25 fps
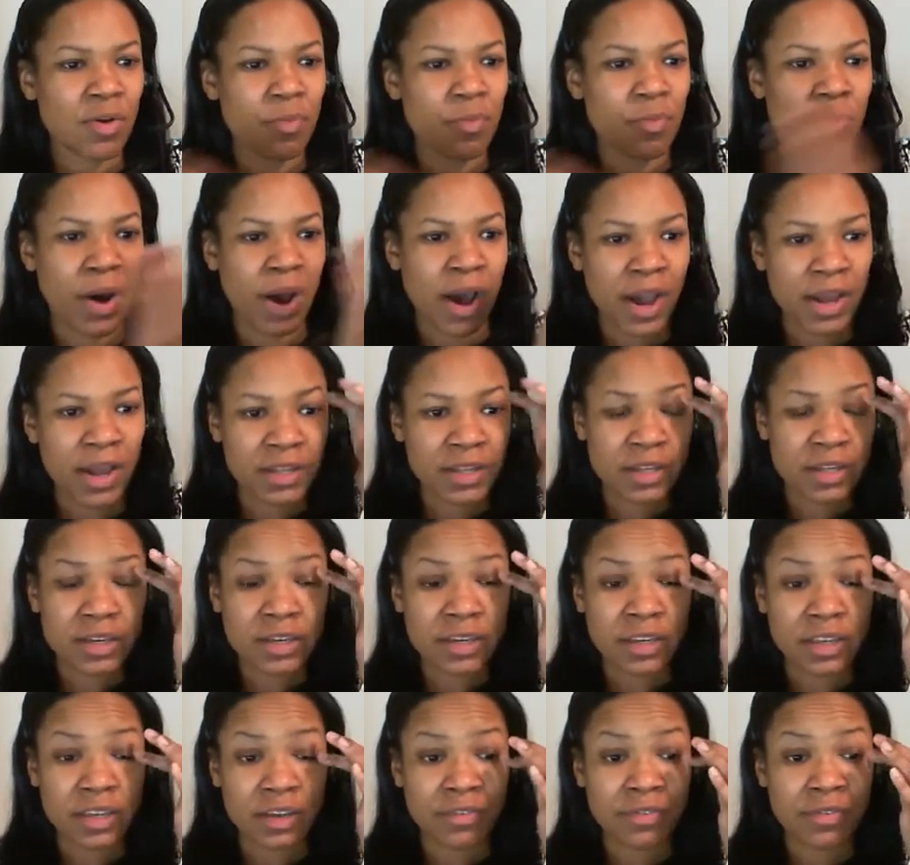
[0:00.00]
Why look a
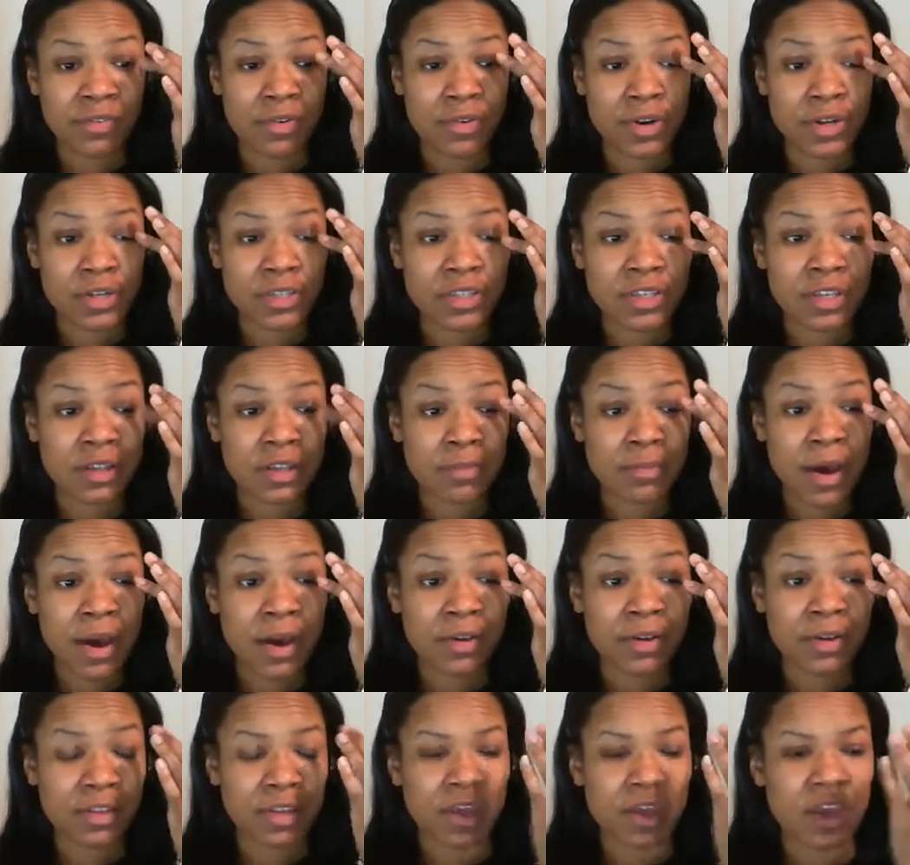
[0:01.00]
gift horse in the
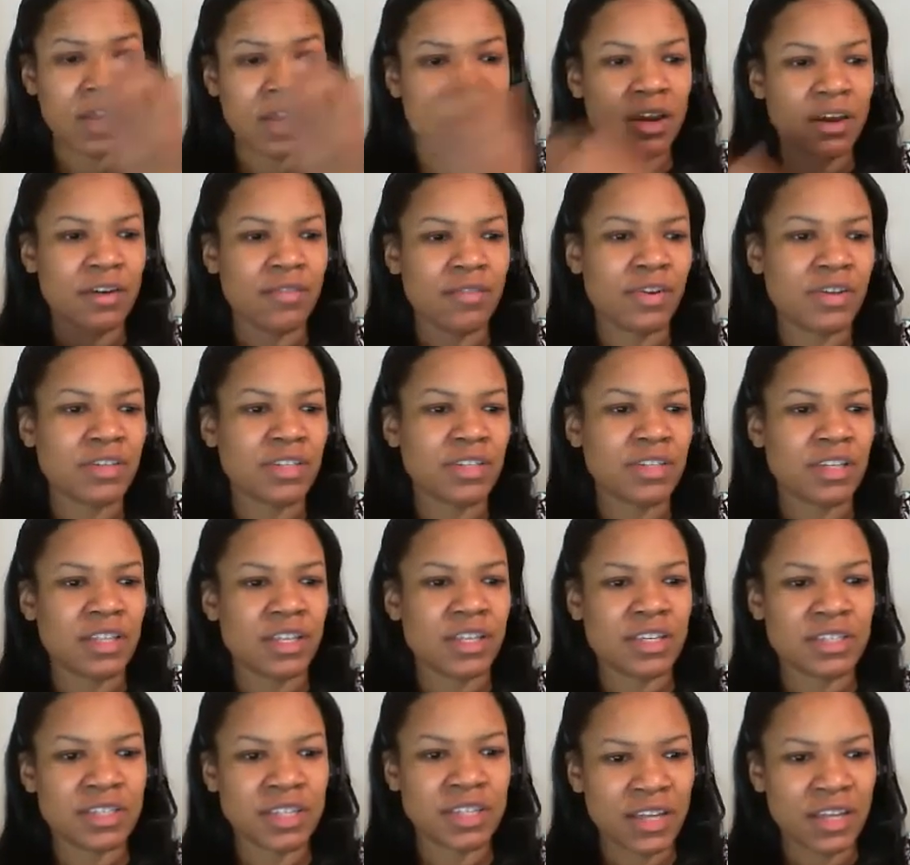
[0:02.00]
mouth? Conversely,
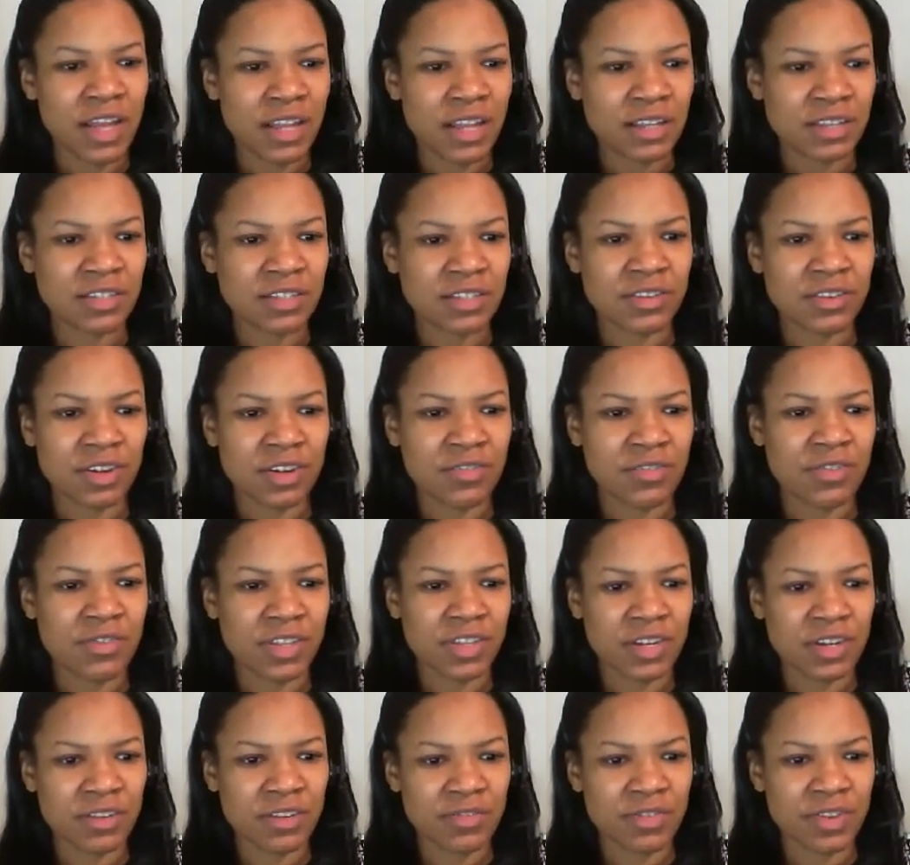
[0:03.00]
things did not look so good for
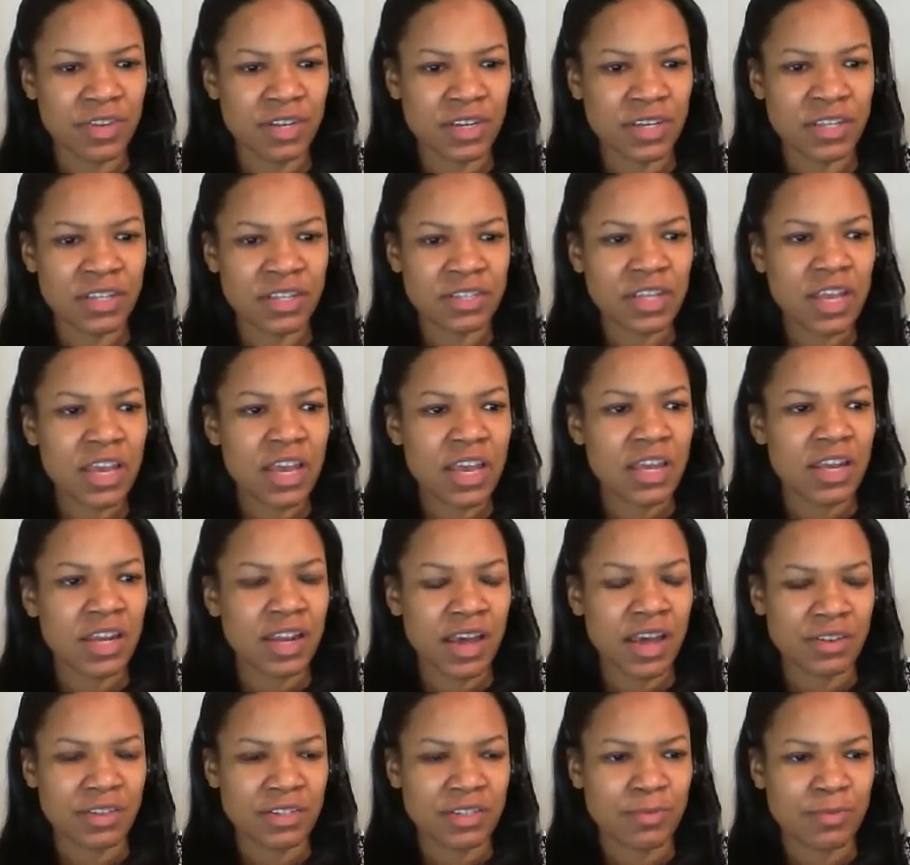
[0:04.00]
the defendants,
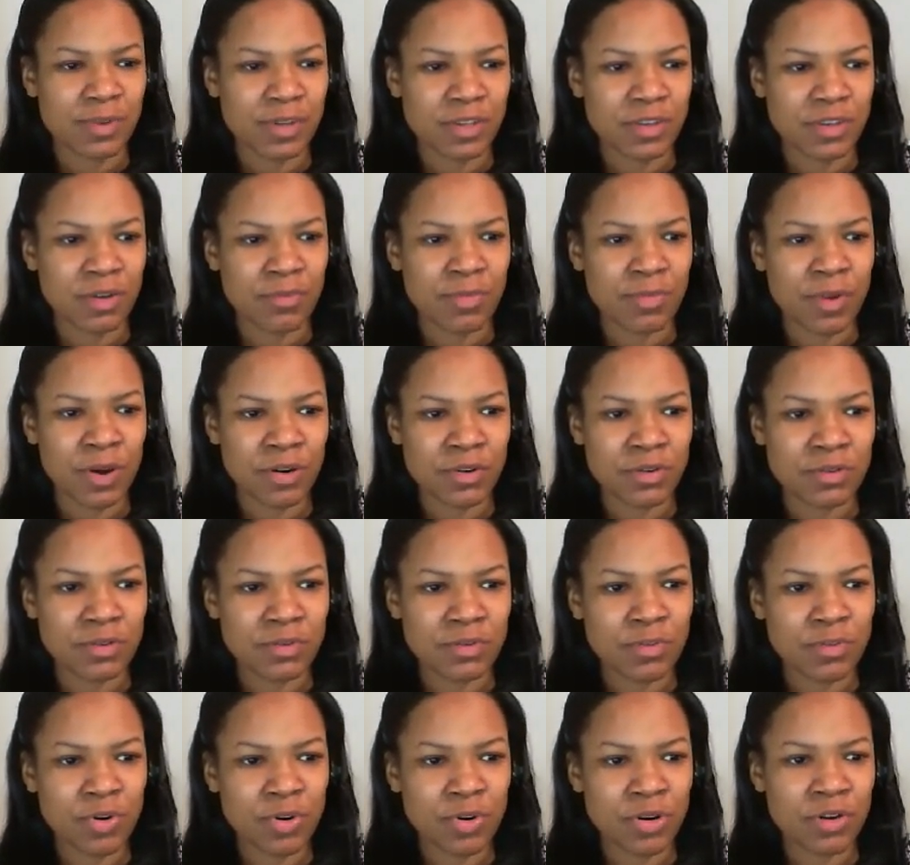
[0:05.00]
now subject to a
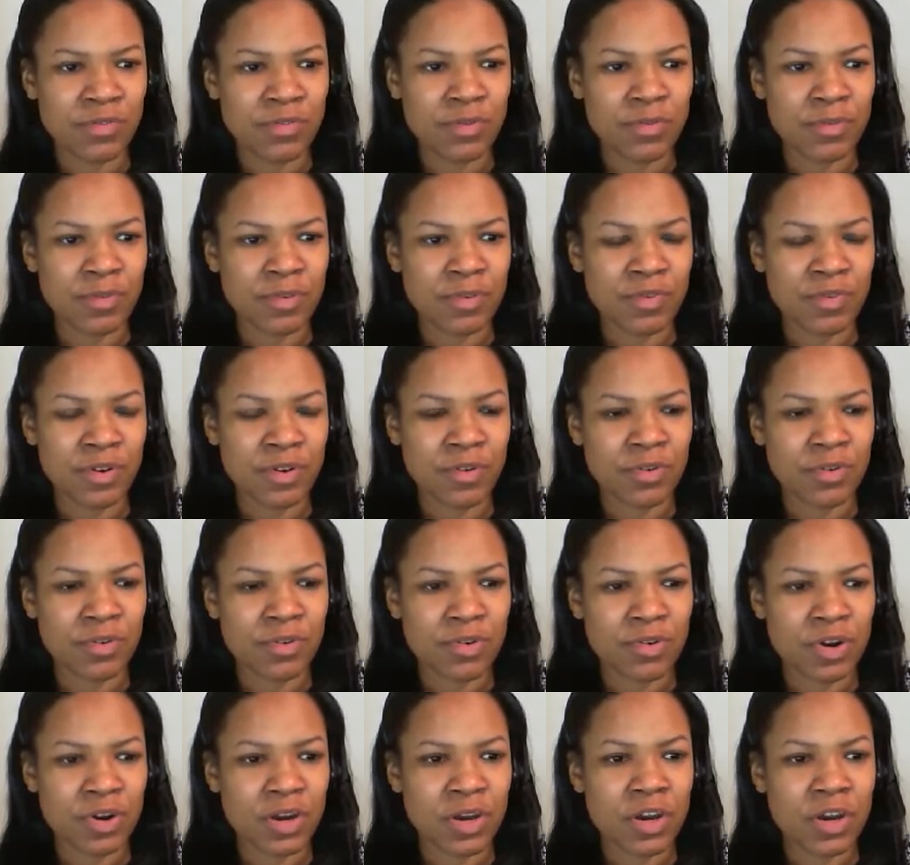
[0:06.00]
burdensome order from the federal
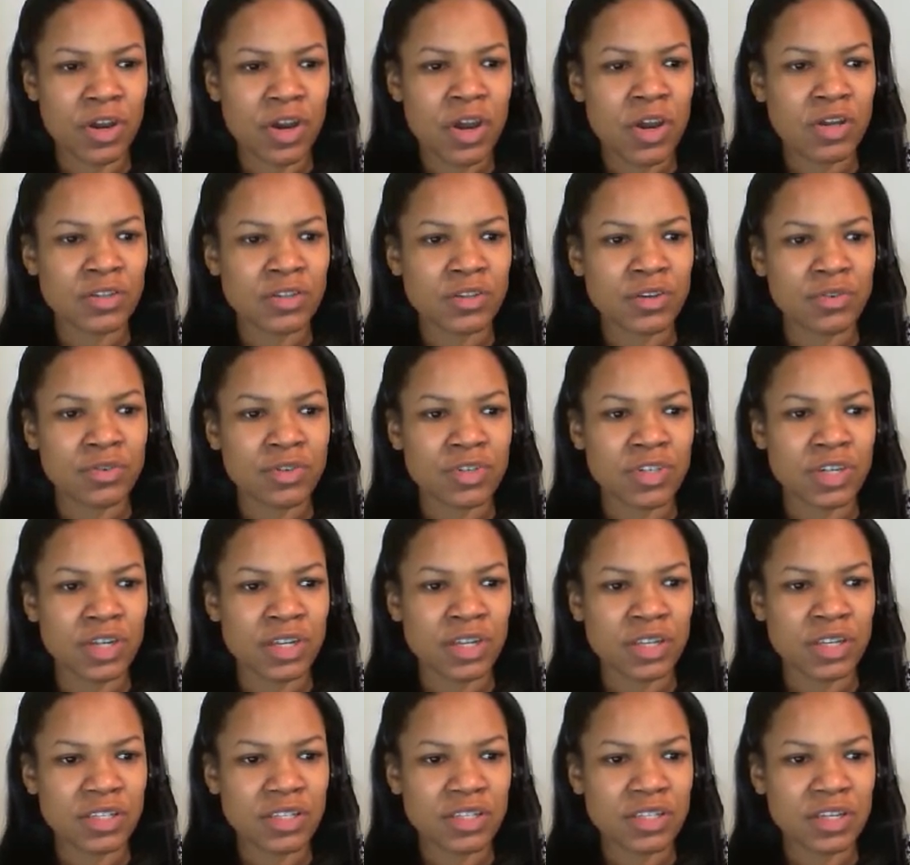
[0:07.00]
court. So
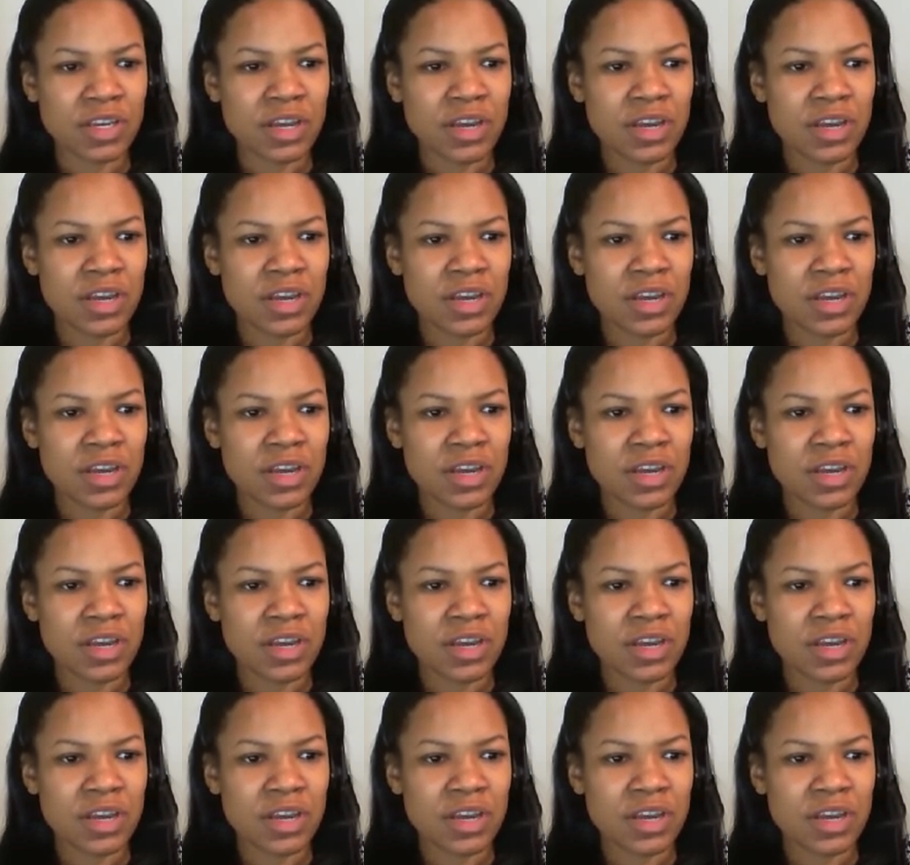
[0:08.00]
just